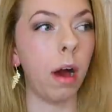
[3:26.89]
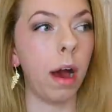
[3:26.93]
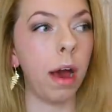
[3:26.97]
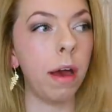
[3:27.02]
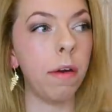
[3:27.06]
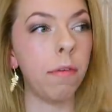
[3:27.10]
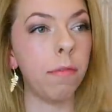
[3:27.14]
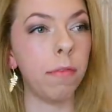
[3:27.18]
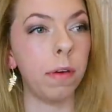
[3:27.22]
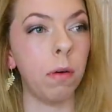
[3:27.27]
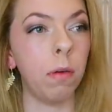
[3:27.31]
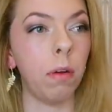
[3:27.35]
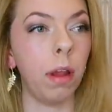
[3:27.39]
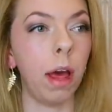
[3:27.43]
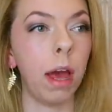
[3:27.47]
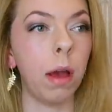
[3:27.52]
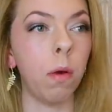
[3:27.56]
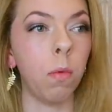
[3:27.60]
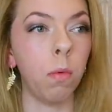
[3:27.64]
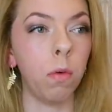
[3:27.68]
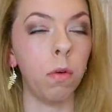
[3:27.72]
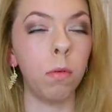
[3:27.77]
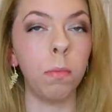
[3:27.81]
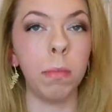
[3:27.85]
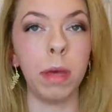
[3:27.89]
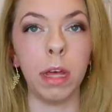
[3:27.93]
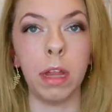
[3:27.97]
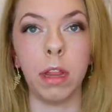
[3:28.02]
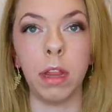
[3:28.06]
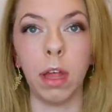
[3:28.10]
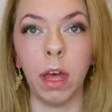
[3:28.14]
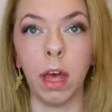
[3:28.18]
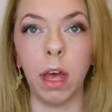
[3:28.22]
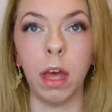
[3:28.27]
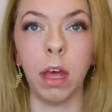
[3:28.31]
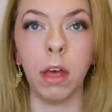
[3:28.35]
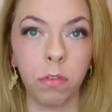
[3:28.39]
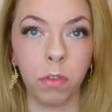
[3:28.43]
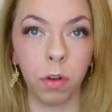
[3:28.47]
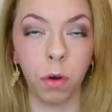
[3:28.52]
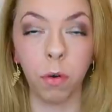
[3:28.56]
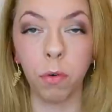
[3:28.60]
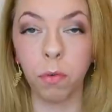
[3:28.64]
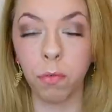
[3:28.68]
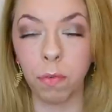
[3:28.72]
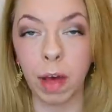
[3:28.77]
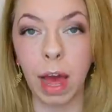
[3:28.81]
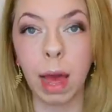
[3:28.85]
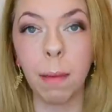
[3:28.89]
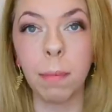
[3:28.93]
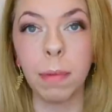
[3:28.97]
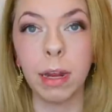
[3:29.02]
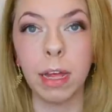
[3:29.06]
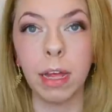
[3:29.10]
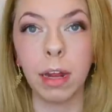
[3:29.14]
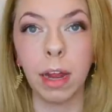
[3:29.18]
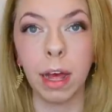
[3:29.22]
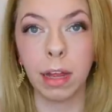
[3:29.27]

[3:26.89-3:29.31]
I feel like we'll meet their soul family,